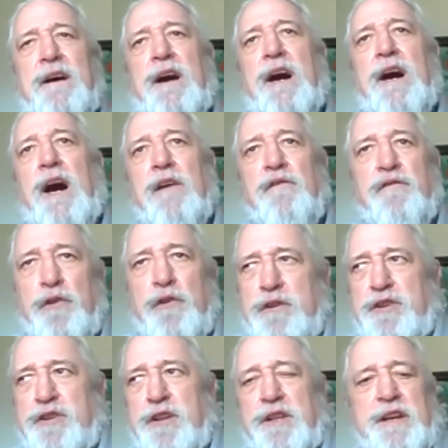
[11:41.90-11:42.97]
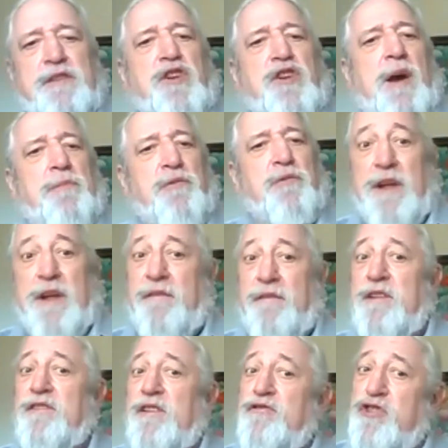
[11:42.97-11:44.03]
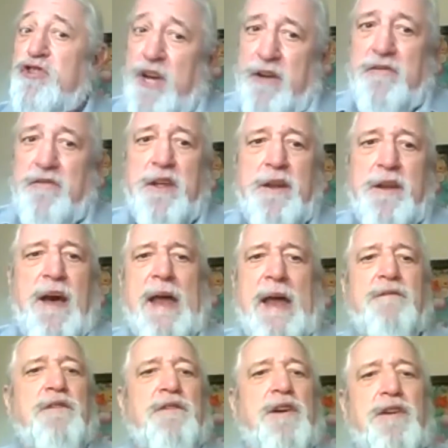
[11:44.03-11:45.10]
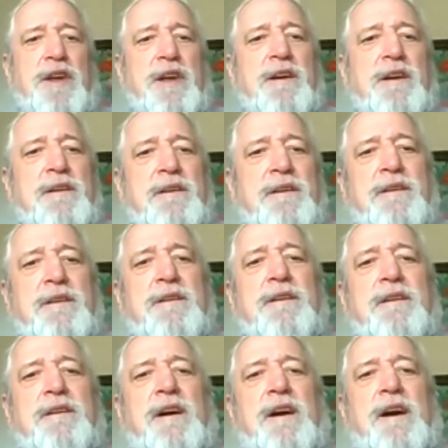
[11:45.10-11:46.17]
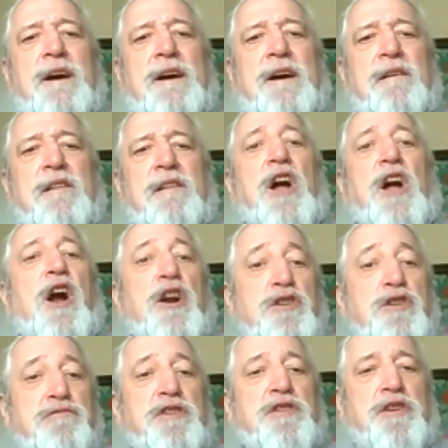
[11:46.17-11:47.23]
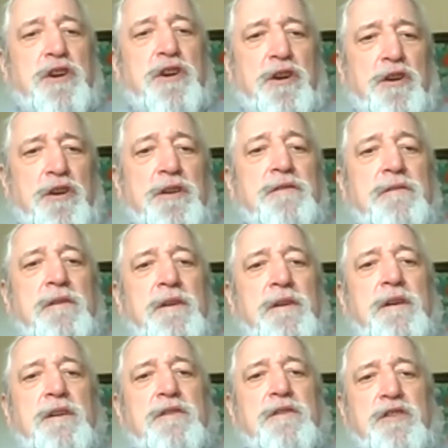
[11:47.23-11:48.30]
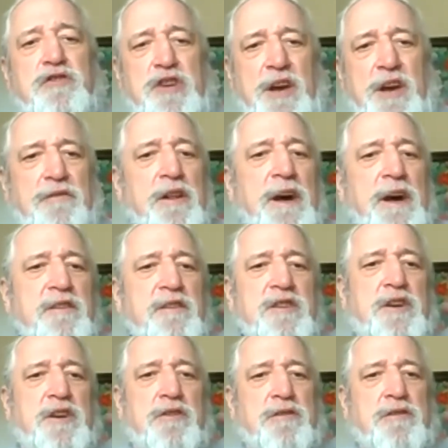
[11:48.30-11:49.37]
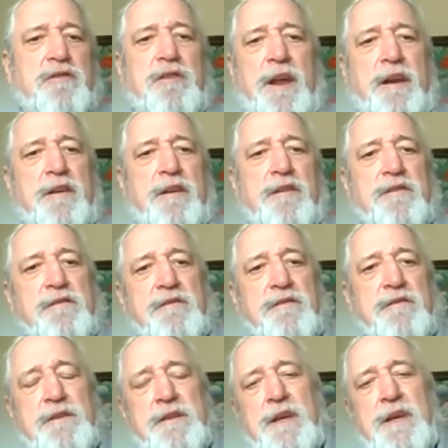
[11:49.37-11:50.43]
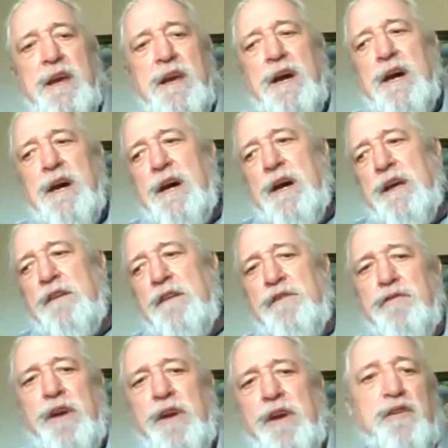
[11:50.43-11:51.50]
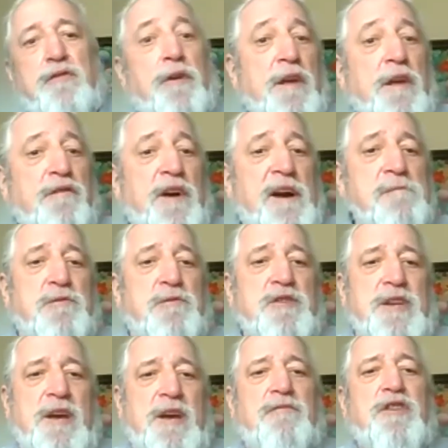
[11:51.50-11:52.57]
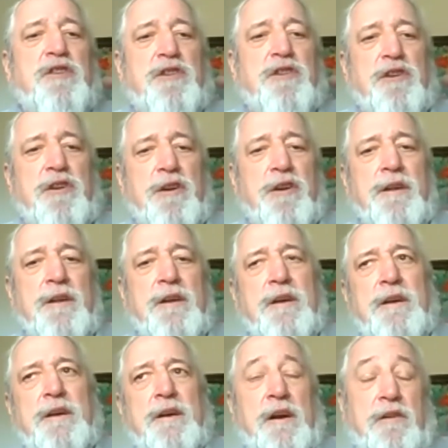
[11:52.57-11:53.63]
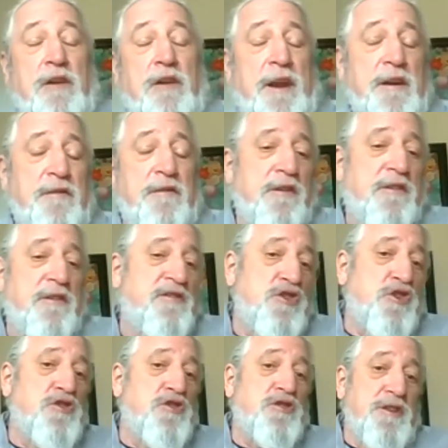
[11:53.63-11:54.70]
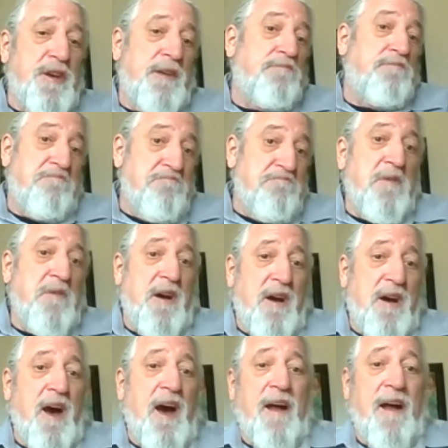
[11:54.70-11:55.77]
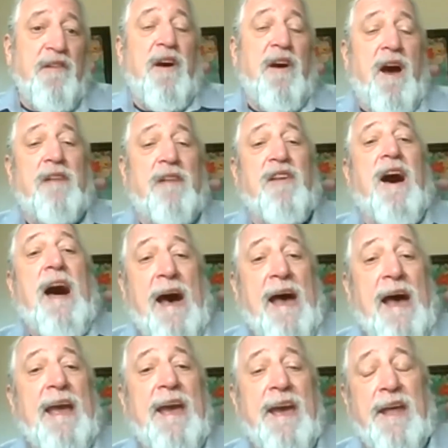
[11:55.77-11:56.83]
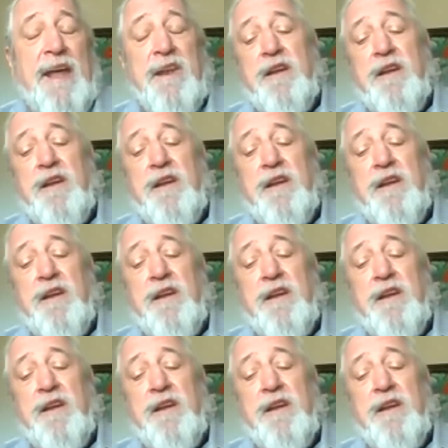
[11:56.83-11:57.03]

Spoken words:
Unfortunately, Chapter 11s are generally not a very large return to general unsecured creditors. If you get a 25% return, a creditor is usually on the high end.